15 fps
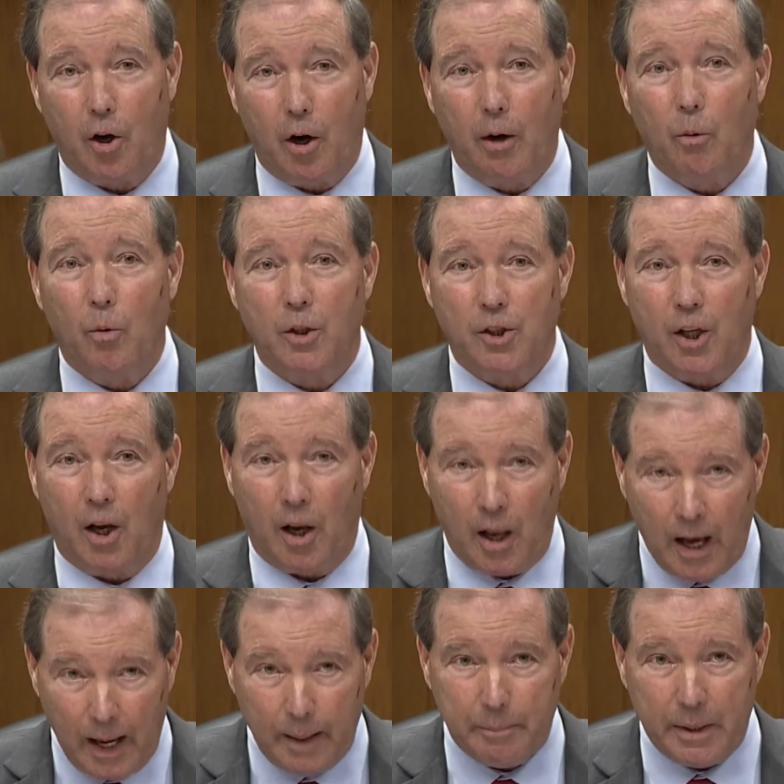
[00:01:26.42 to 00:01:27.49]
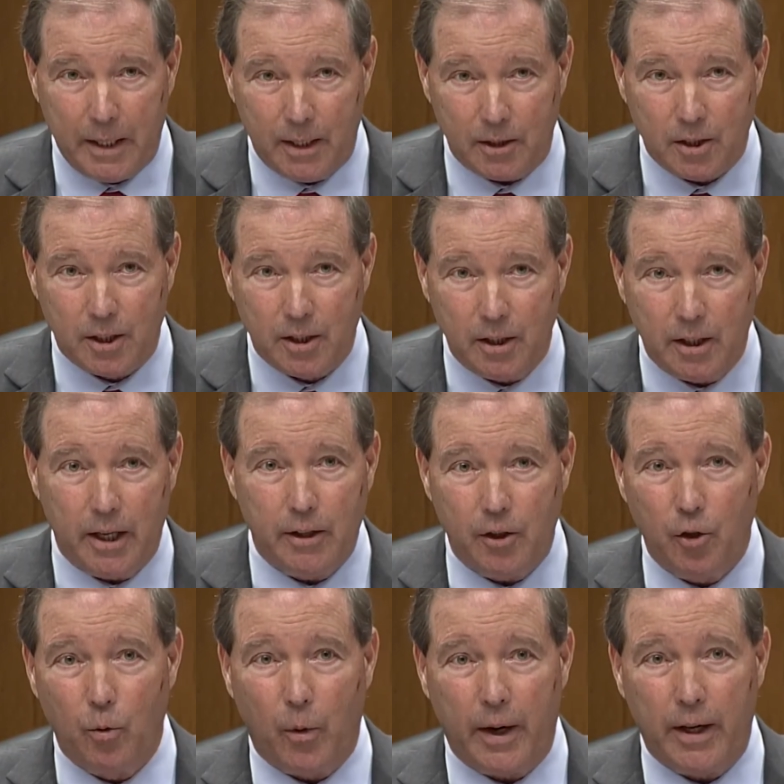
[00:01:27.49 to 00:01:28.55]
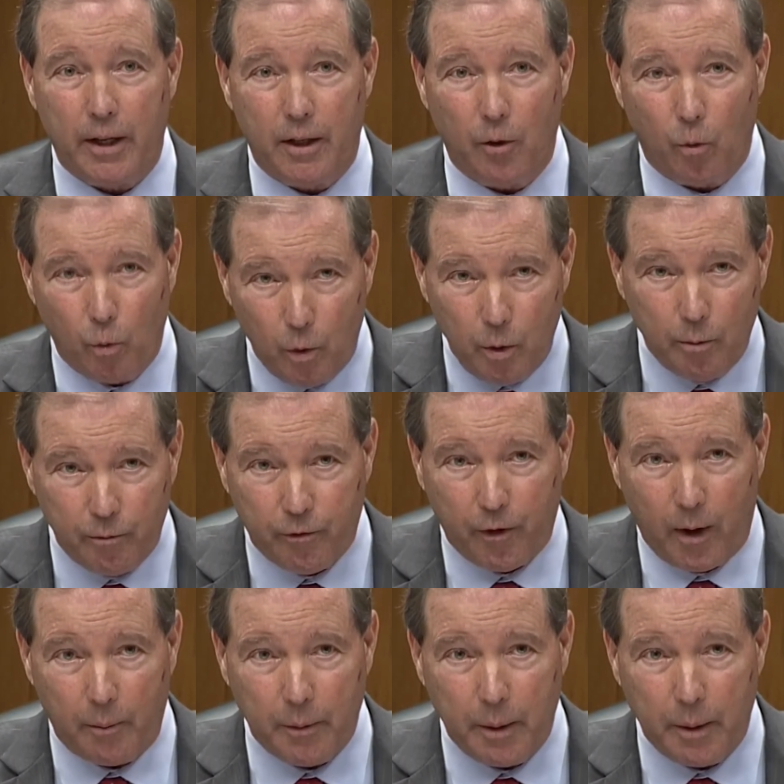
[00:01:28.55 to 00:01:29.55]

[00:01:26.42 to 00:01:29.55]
Hart was a lobbyist and you rented a room from